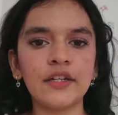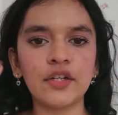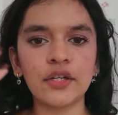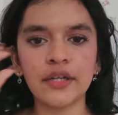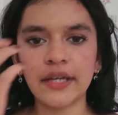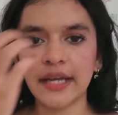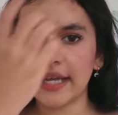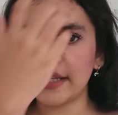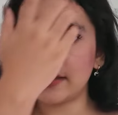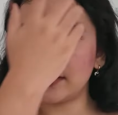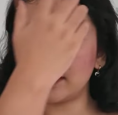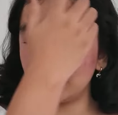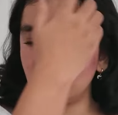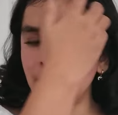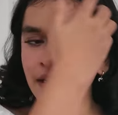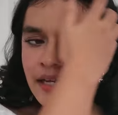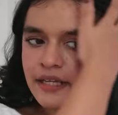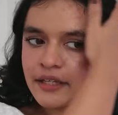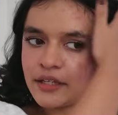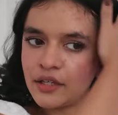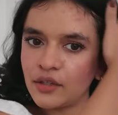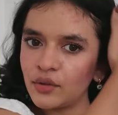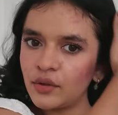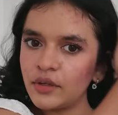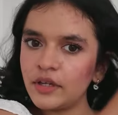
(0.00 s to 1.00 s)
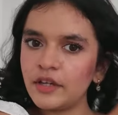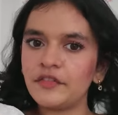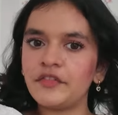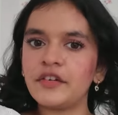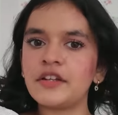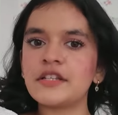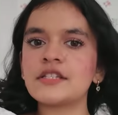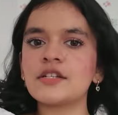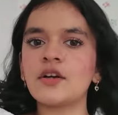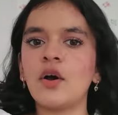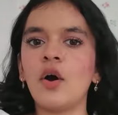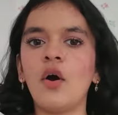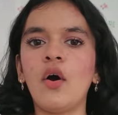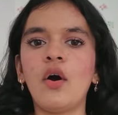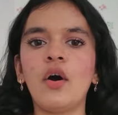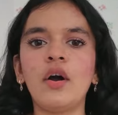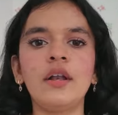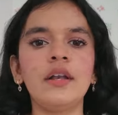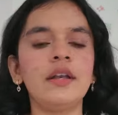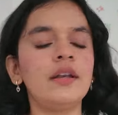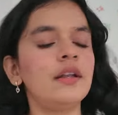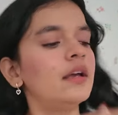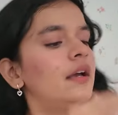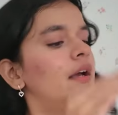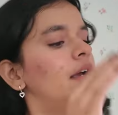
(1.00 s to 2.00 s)
together. Like, you know, if it's
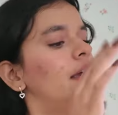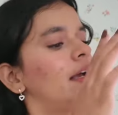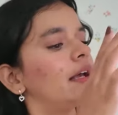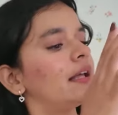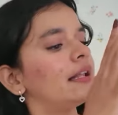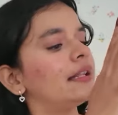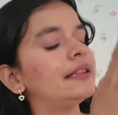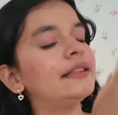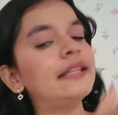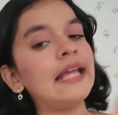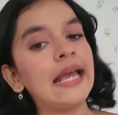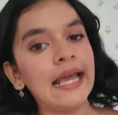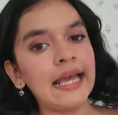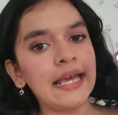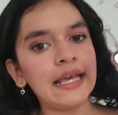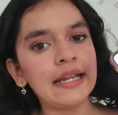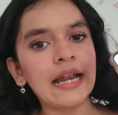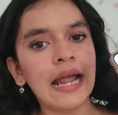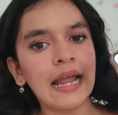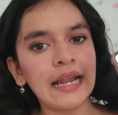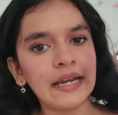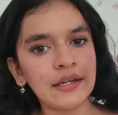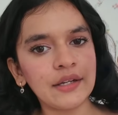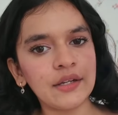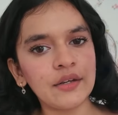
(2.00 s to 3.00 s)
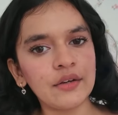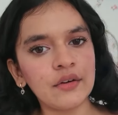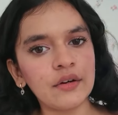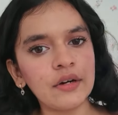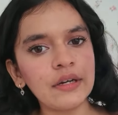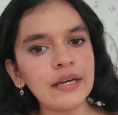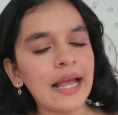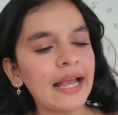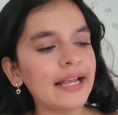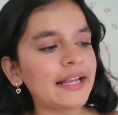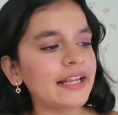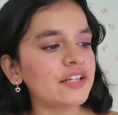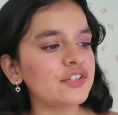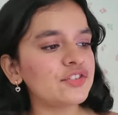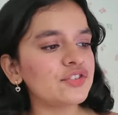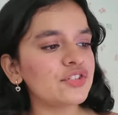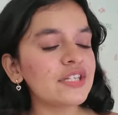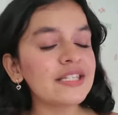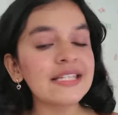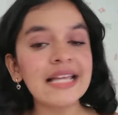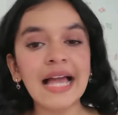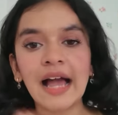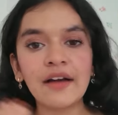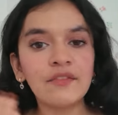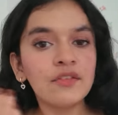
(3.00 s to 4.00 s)
all there right here, I can
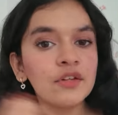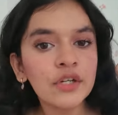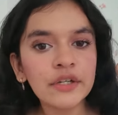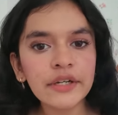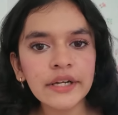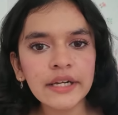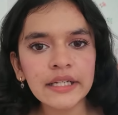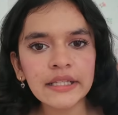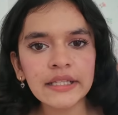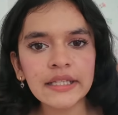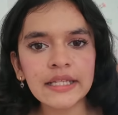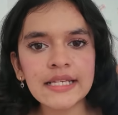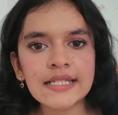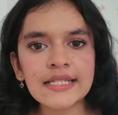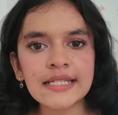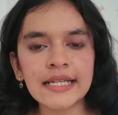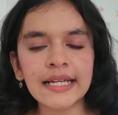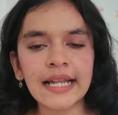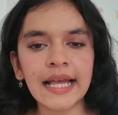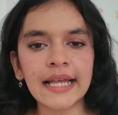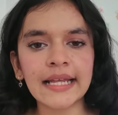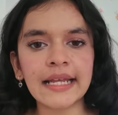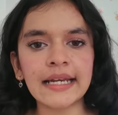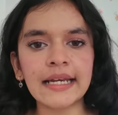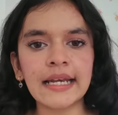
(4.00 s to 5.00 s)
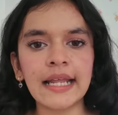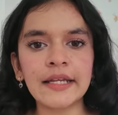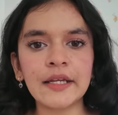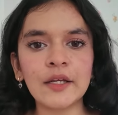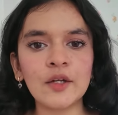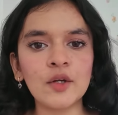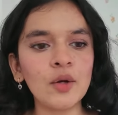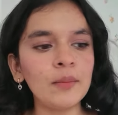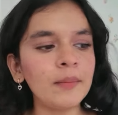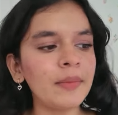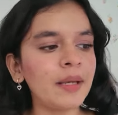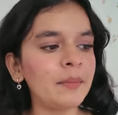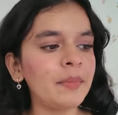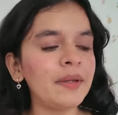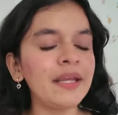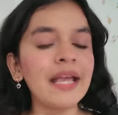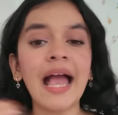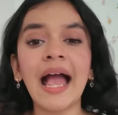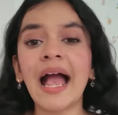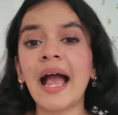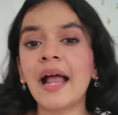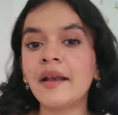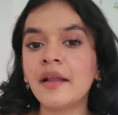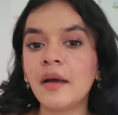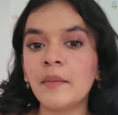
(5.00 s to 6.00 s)
just have a look at this and I can like, you know, maybe
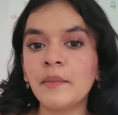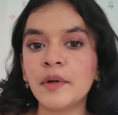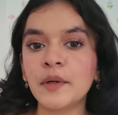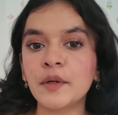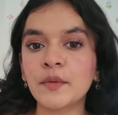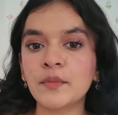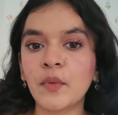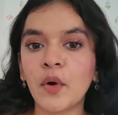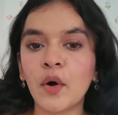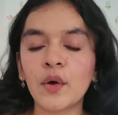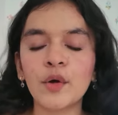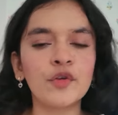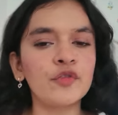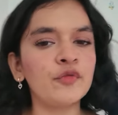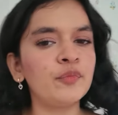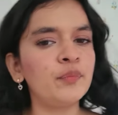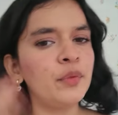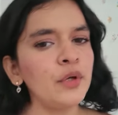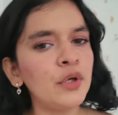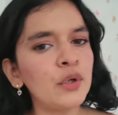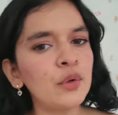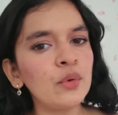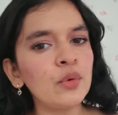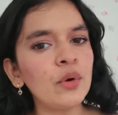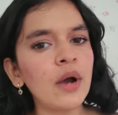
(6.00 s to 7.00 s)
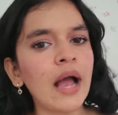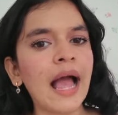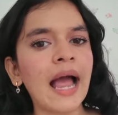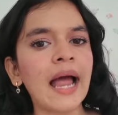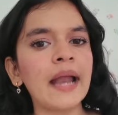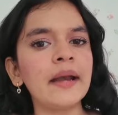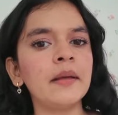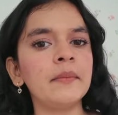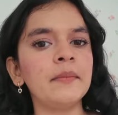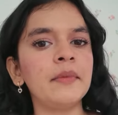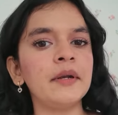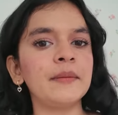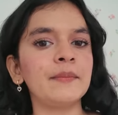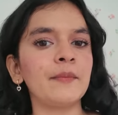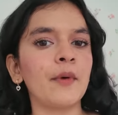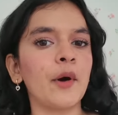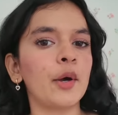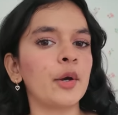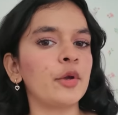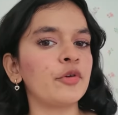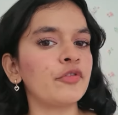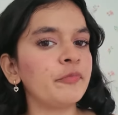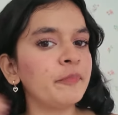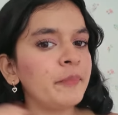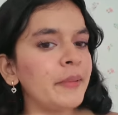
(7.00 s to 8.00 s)
add a bit more of blue, add a bit
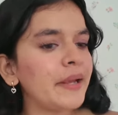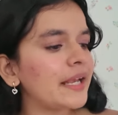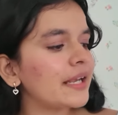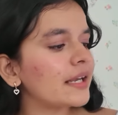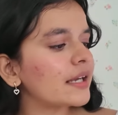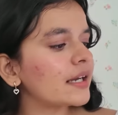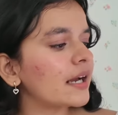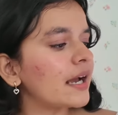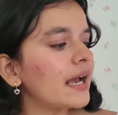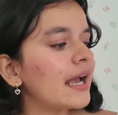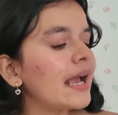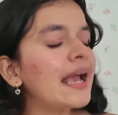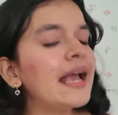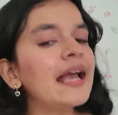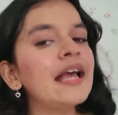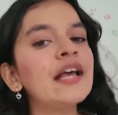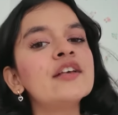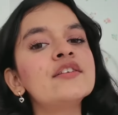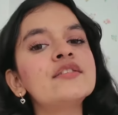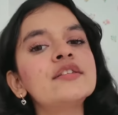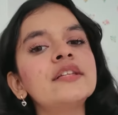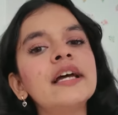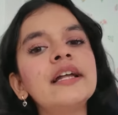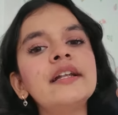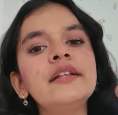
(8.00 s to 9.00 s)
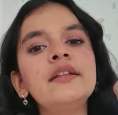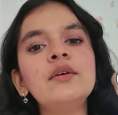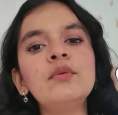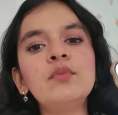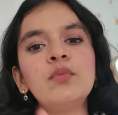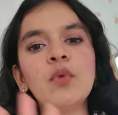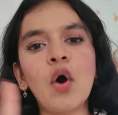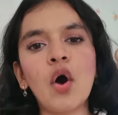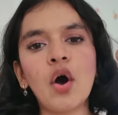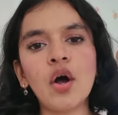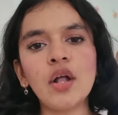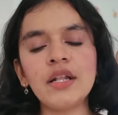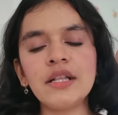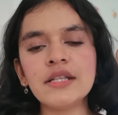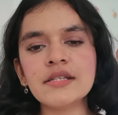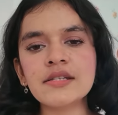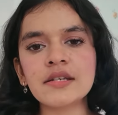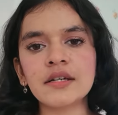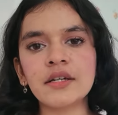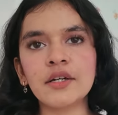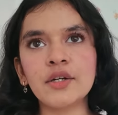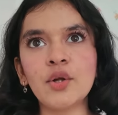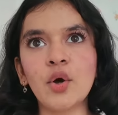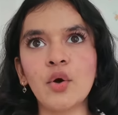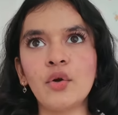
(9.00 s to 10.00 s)
more of pink, so that the
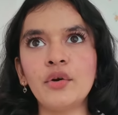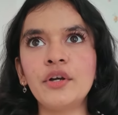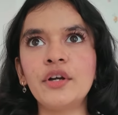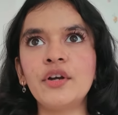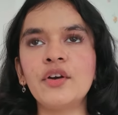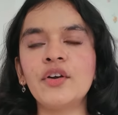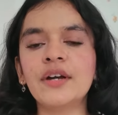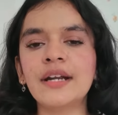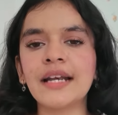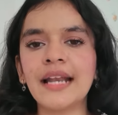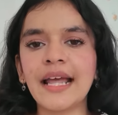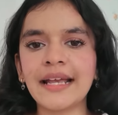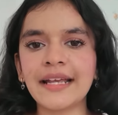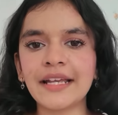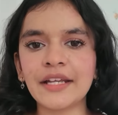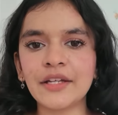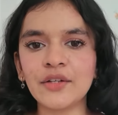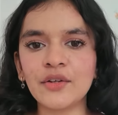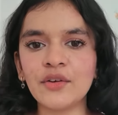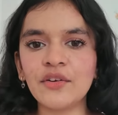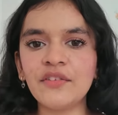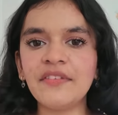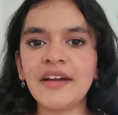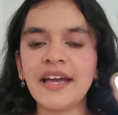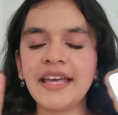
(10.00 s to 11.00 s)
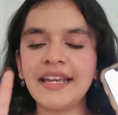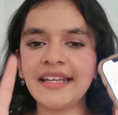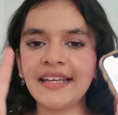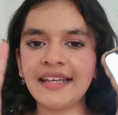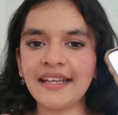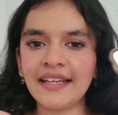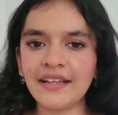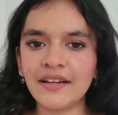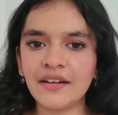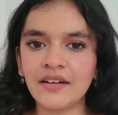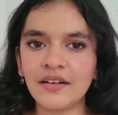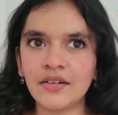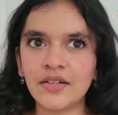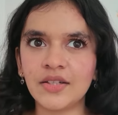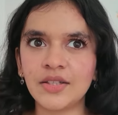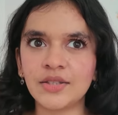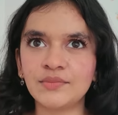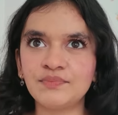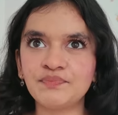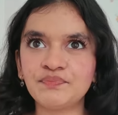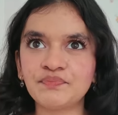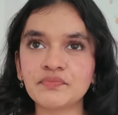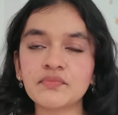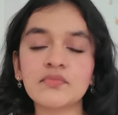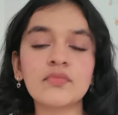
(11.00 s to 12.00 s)
walls don't look like, you know, very
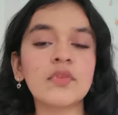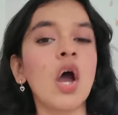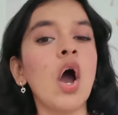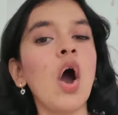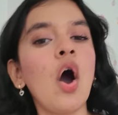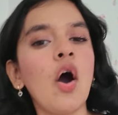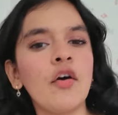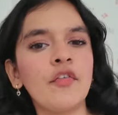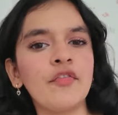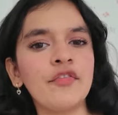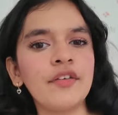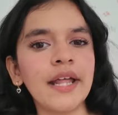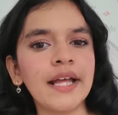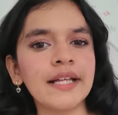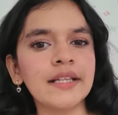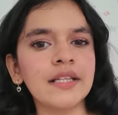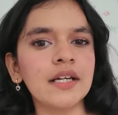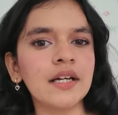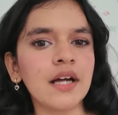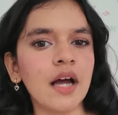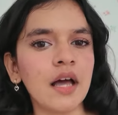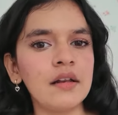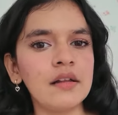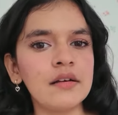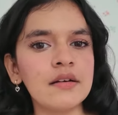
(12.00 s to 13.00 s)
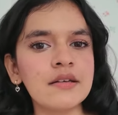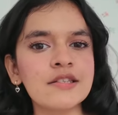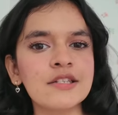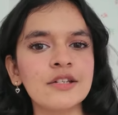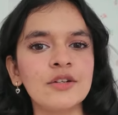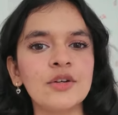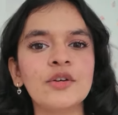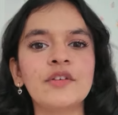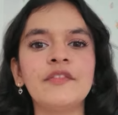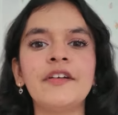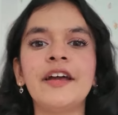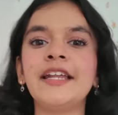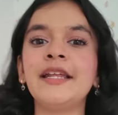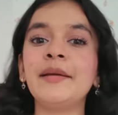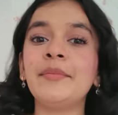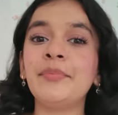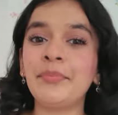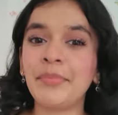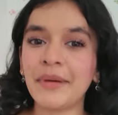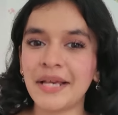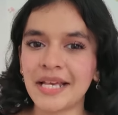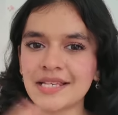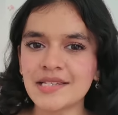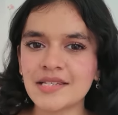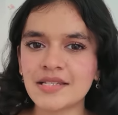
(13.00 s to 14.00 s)
off. Like the colors look very
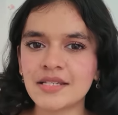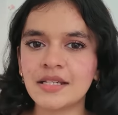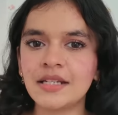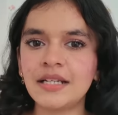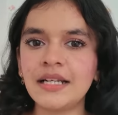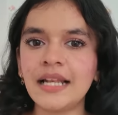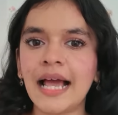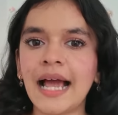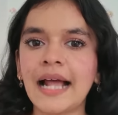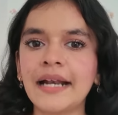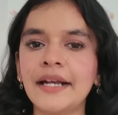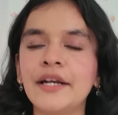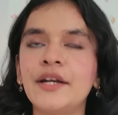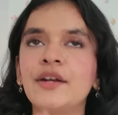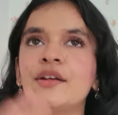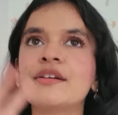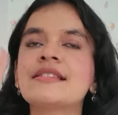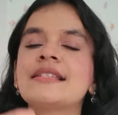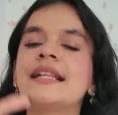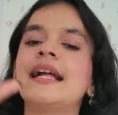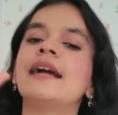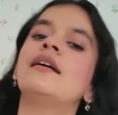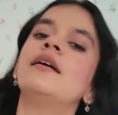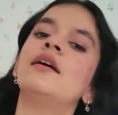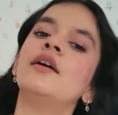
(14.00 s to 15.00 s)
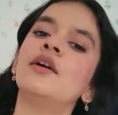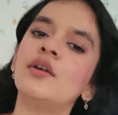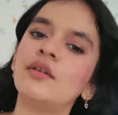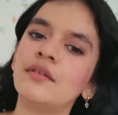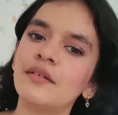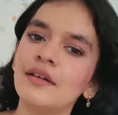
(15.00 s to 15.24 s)
pastel and it looks like a